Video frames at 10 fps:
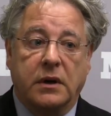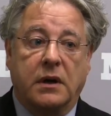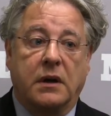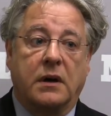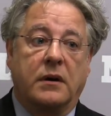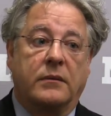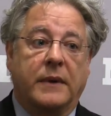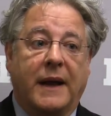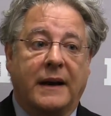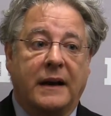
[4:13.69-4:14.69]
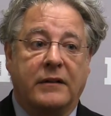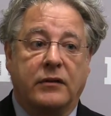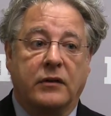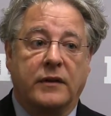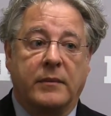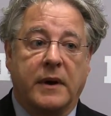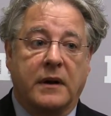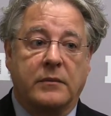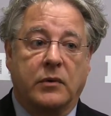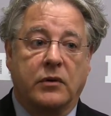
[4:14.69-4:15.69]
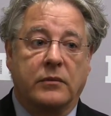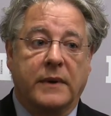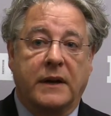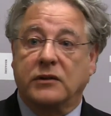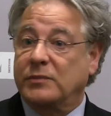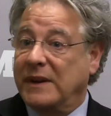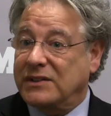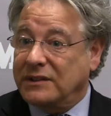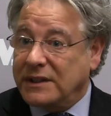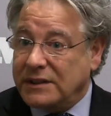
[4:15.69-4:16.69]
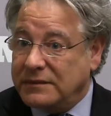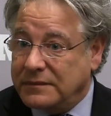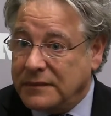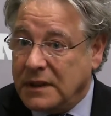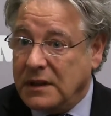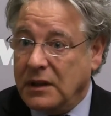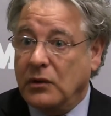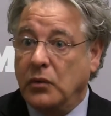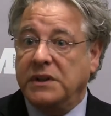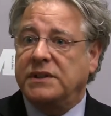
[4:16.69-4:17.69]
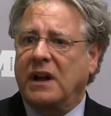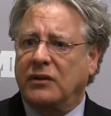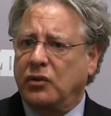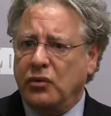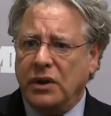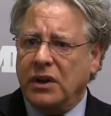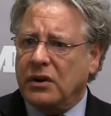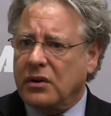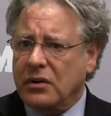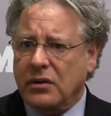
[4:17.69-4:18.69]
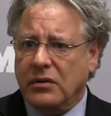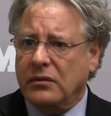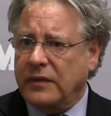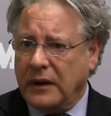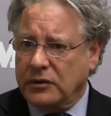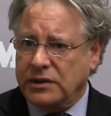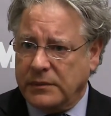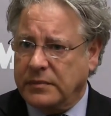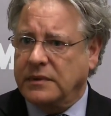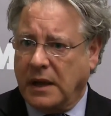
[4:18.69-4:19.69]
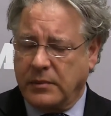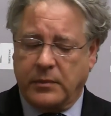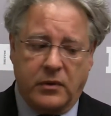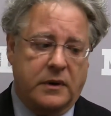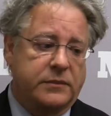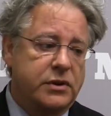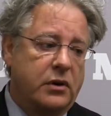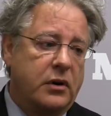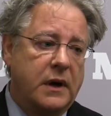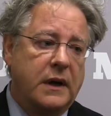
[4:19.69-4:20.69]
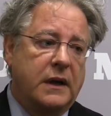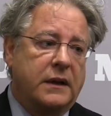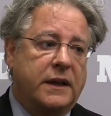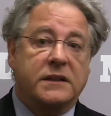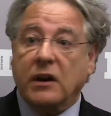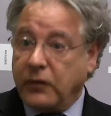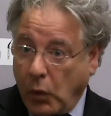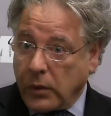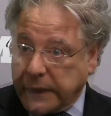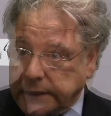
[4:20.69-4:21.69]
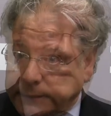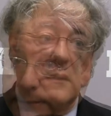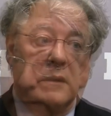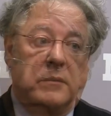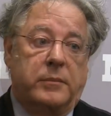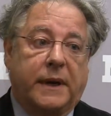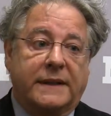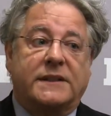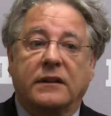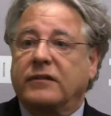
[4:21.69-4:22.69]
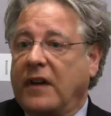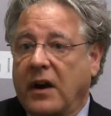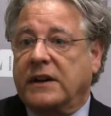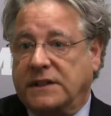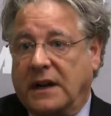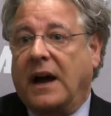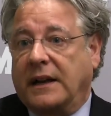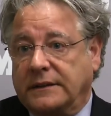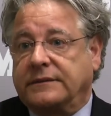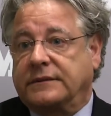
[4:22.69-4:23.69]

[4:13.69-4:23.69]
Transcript: um, at a level of the American Board of Medical Specialties with a two-year fellowship type of program. So things are forming, but it still varies a lot.